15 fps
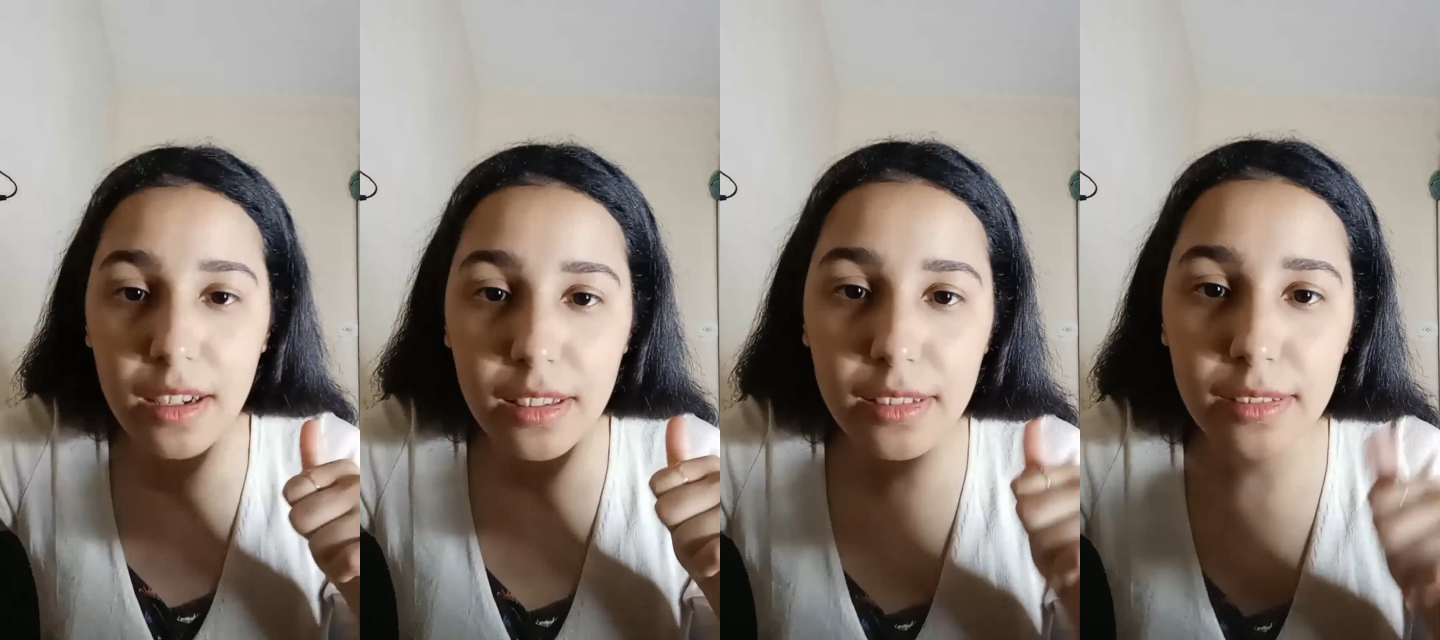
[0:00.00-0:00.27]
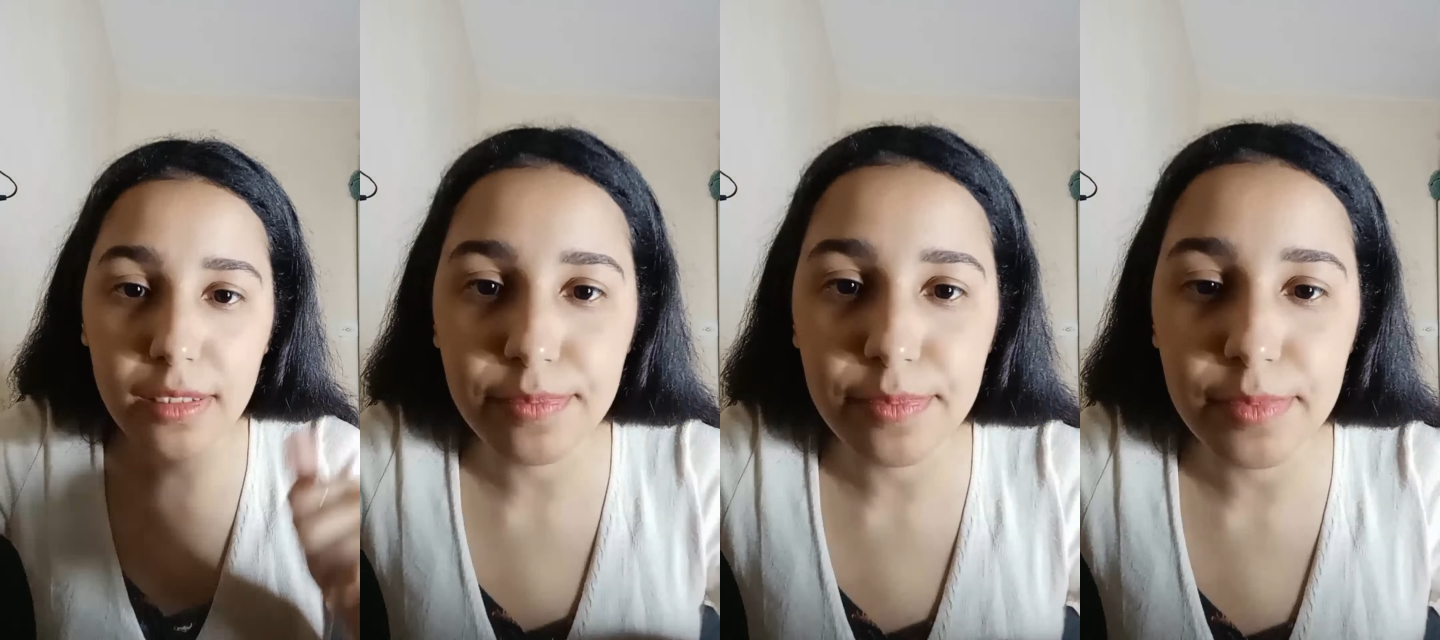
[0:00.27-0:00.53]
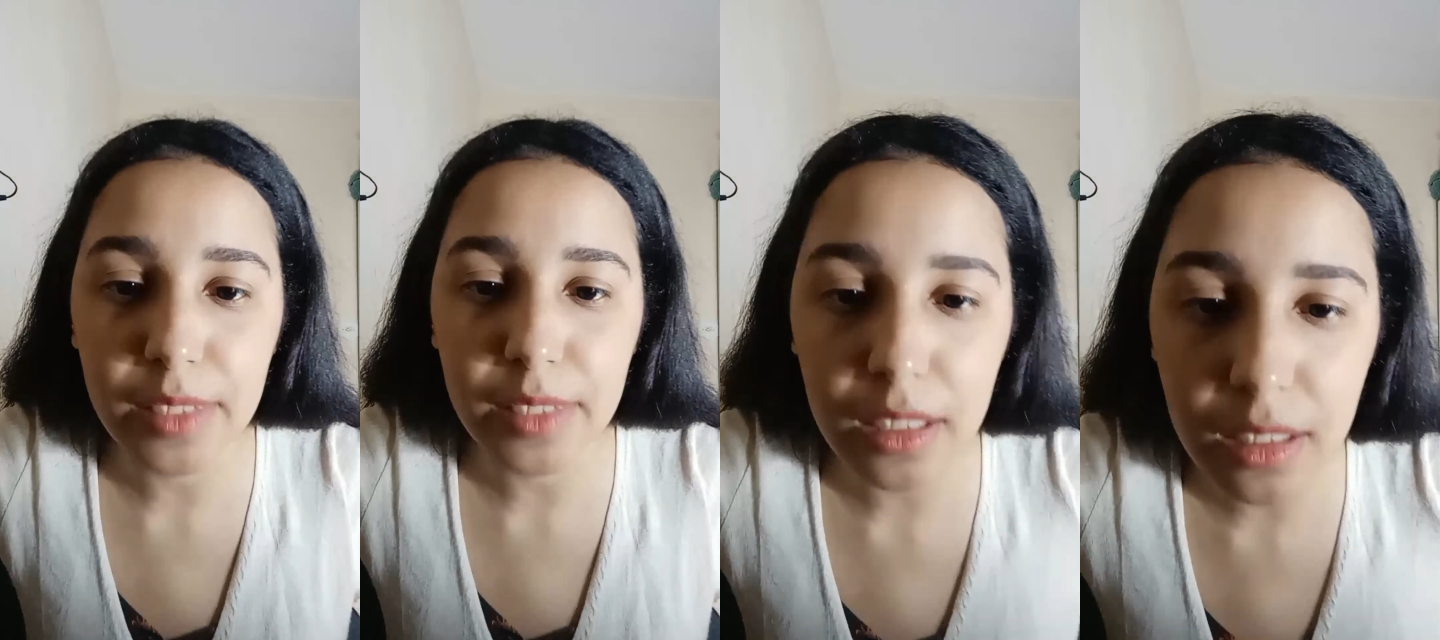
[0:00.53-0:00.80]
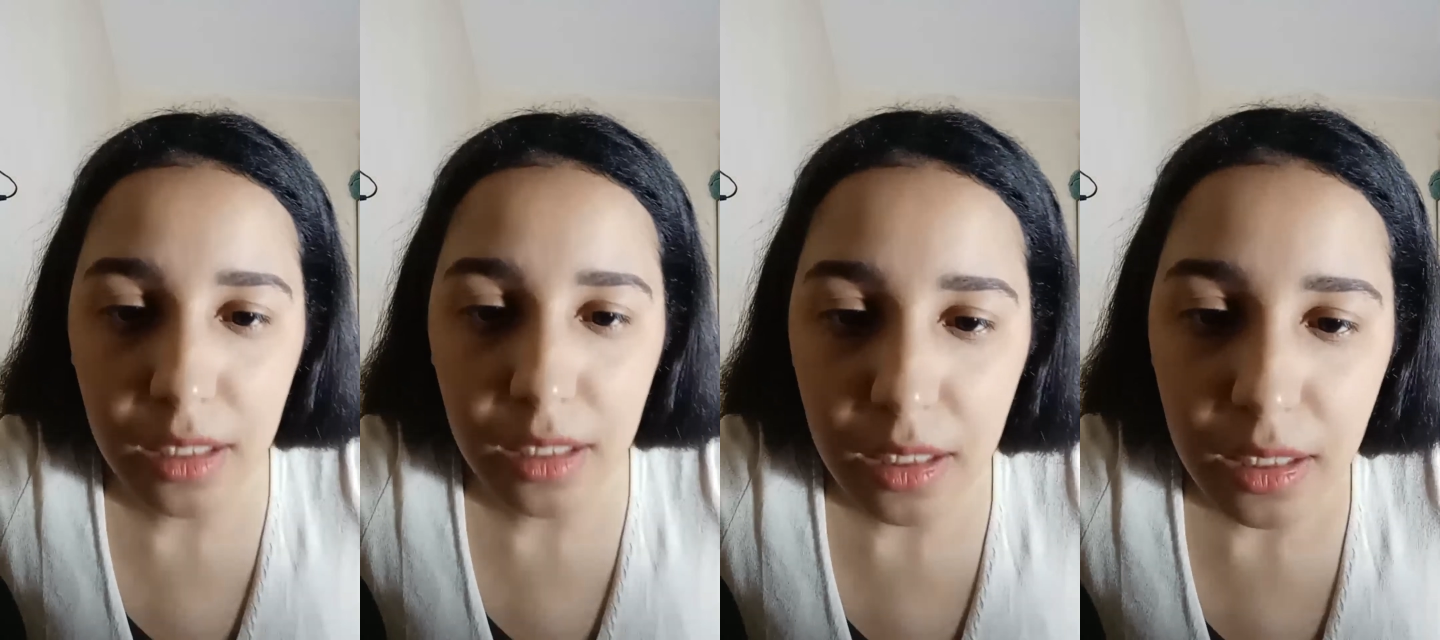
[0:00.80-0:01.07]
And then
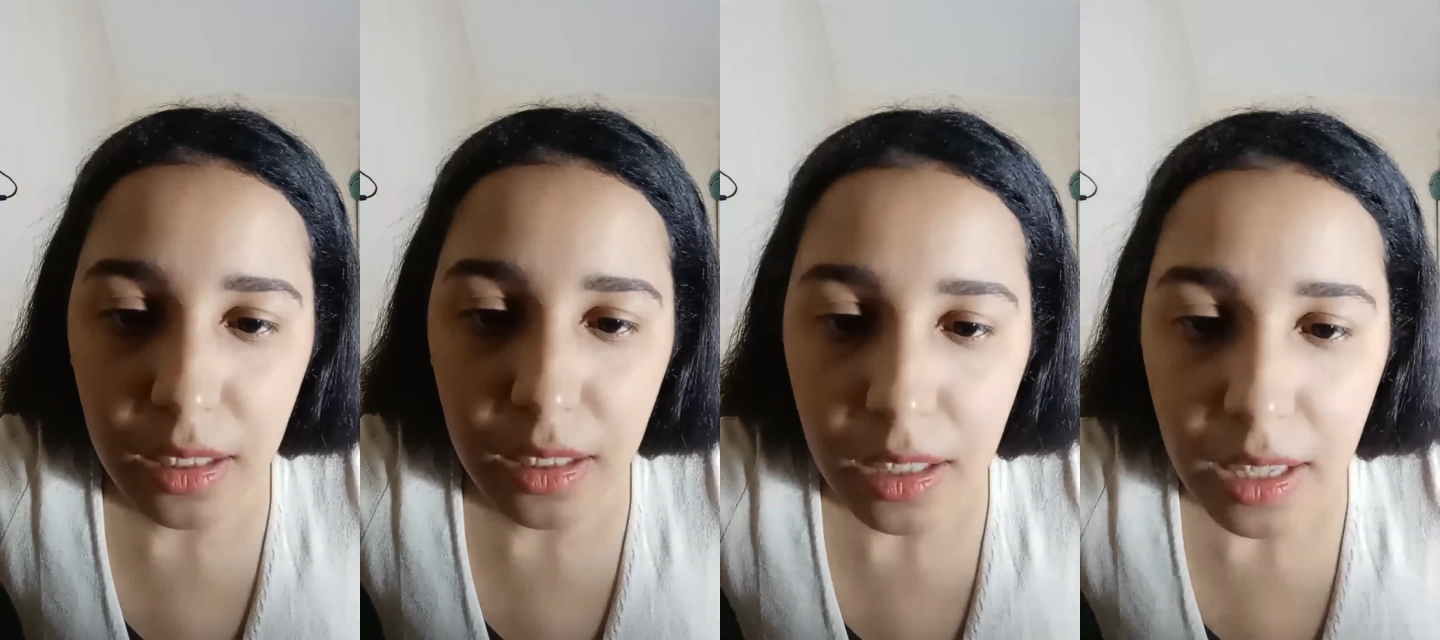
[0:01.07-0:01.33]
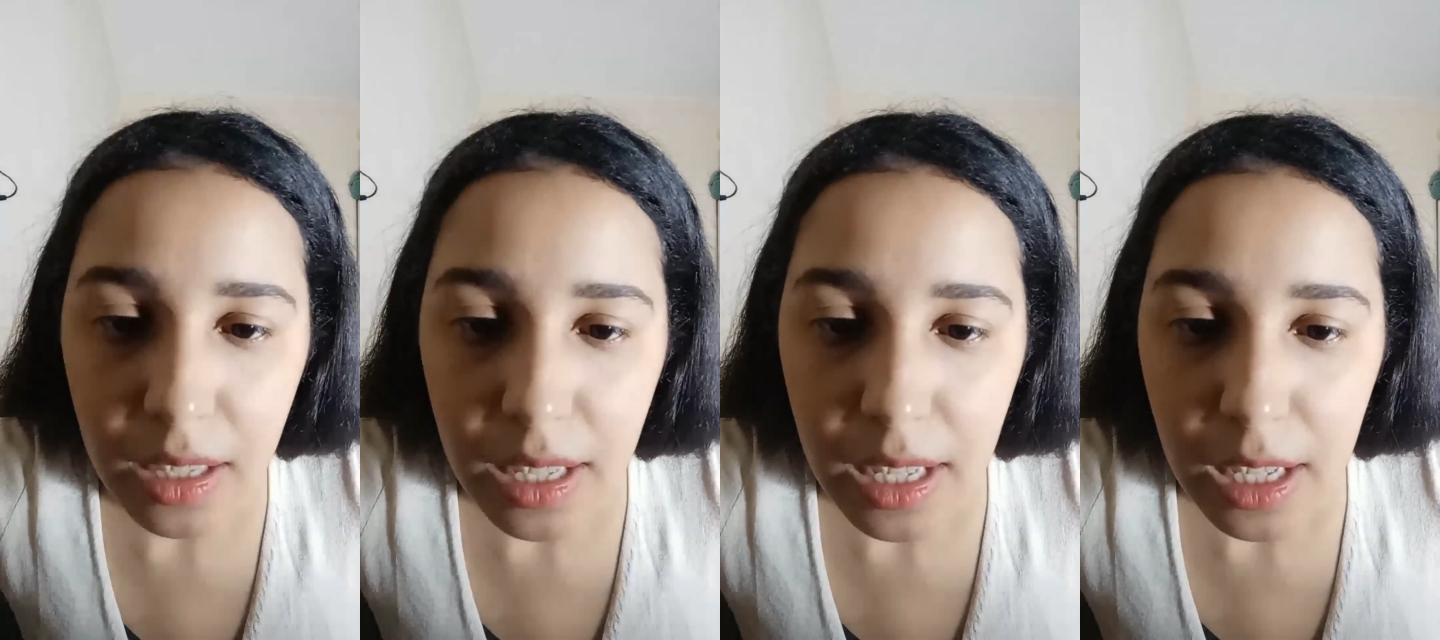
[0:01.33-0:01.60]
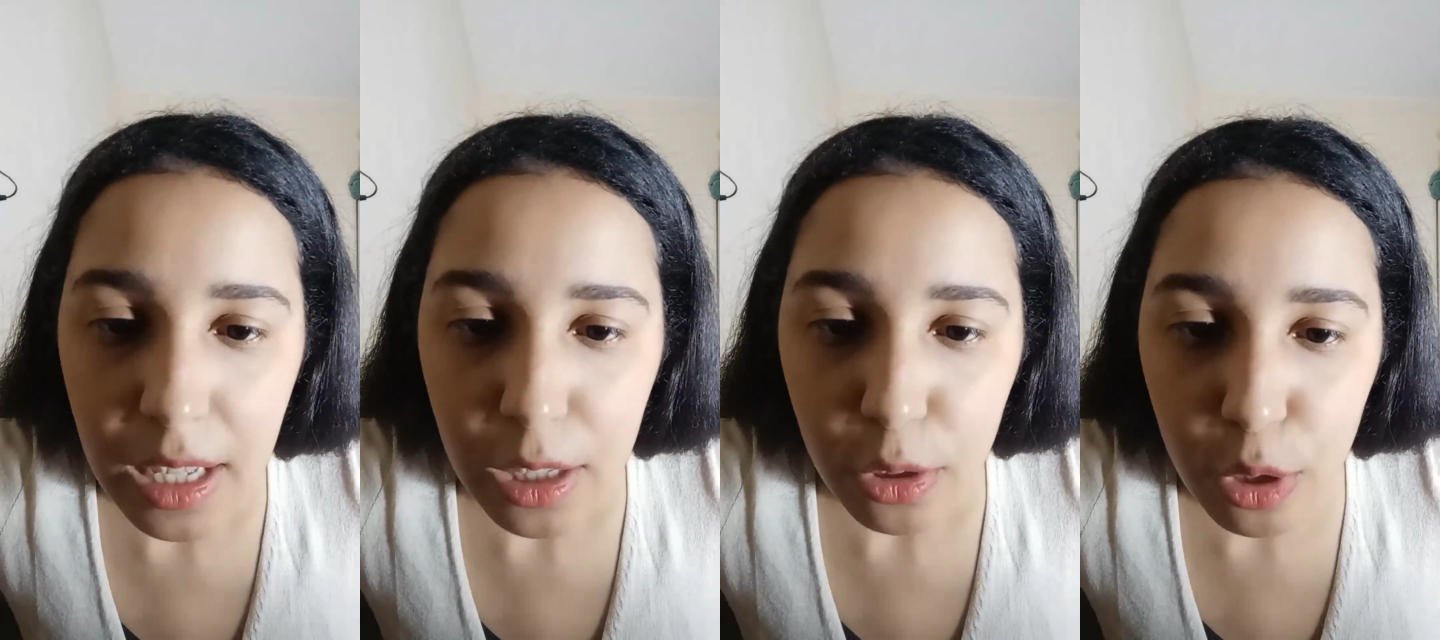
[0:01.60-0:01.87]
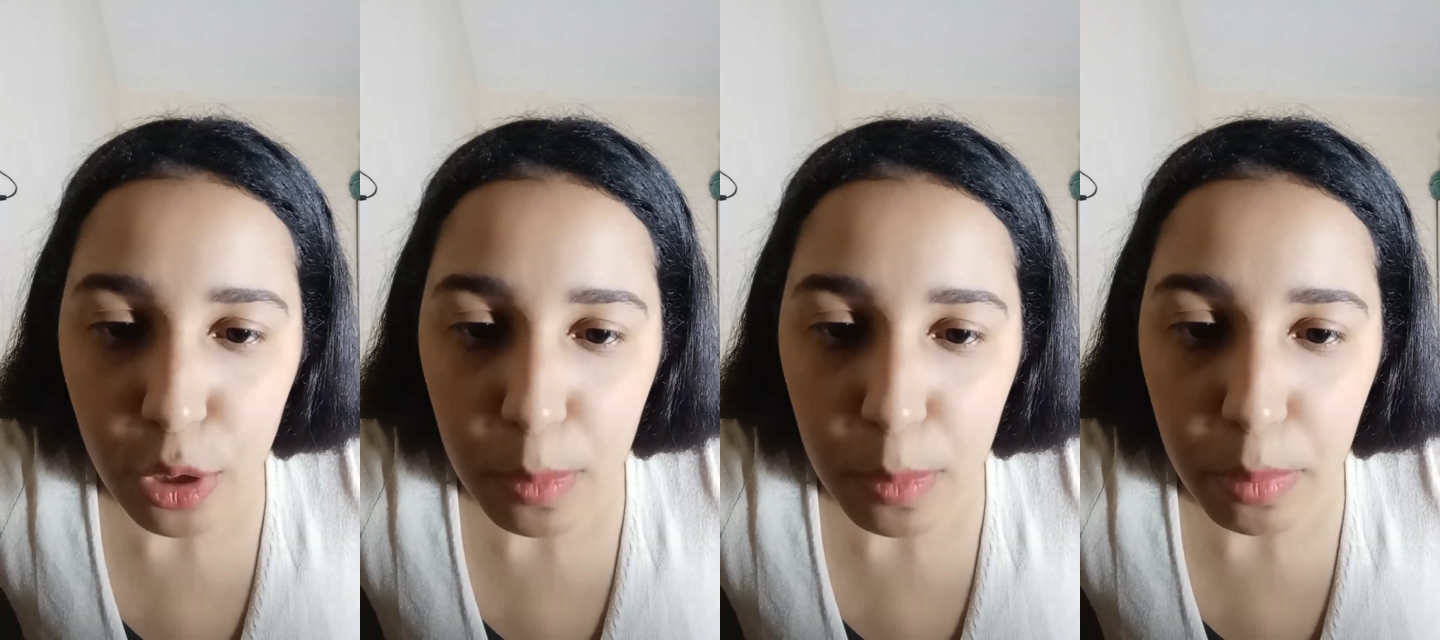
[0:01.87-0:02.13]
we
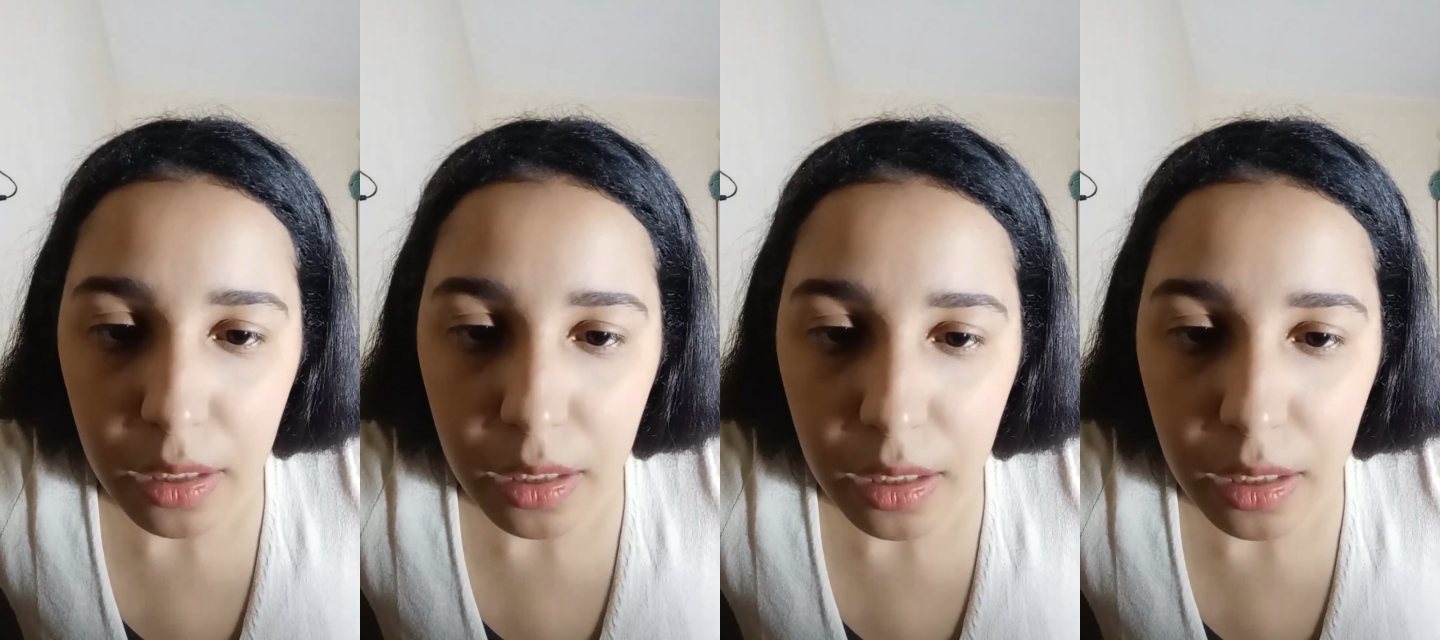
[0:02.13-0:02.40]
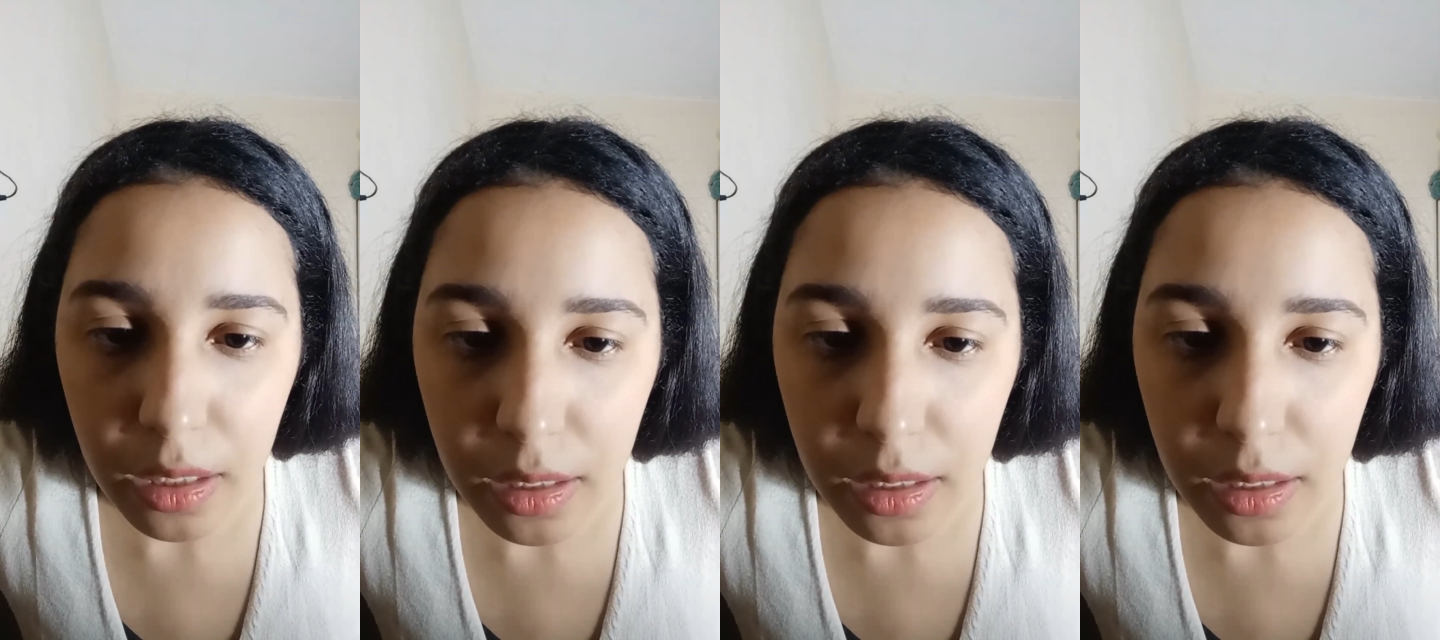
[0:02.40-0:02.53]
apply.